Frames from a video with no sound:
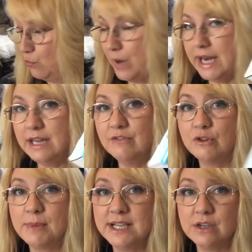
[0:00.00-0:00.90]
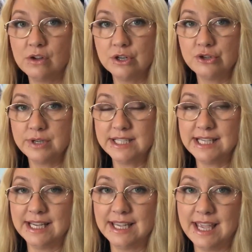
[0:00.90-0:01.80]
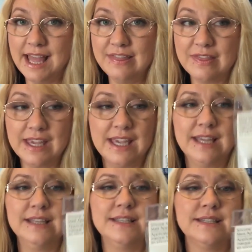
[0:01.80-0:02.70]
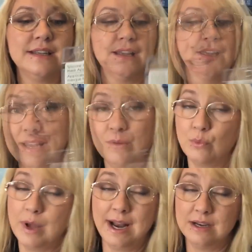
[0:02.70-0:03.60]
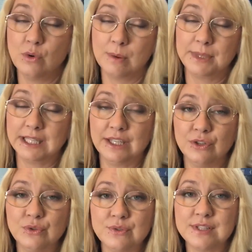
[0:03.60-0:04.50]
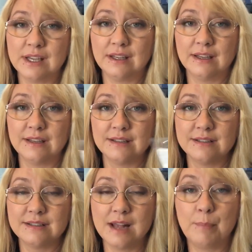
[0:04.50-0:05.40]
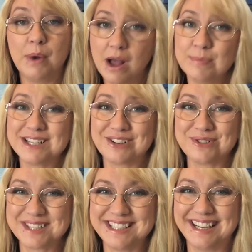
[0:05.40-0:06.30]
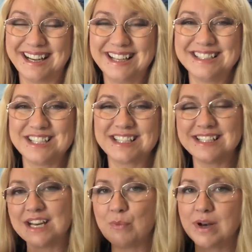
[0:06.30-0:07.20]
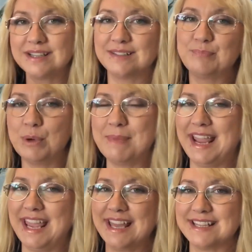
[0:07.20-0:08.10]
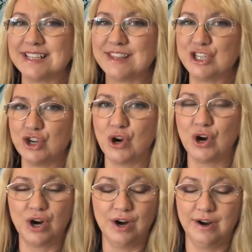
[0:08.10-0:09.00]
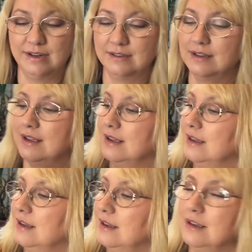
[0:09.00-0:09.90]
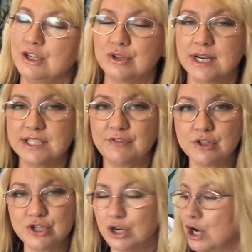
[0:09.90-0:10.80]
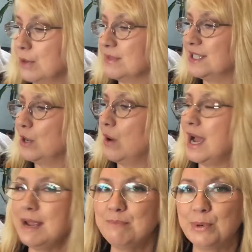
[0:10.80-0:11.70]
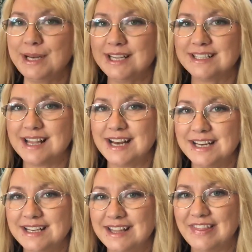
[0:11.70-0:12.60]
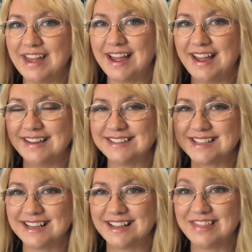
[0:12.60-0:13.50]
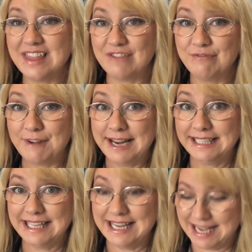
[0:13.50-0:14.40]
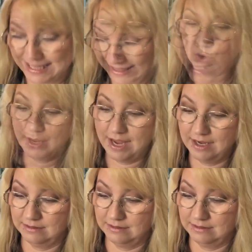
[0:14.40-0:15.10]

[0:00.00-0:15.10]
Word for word: waiting for my Dollar Tree to get these, but I what I normally use is a popsicle stick, just because I don't want to put my hands in the jar and transfer germs. So I'm pretty excited that they finally got Okay.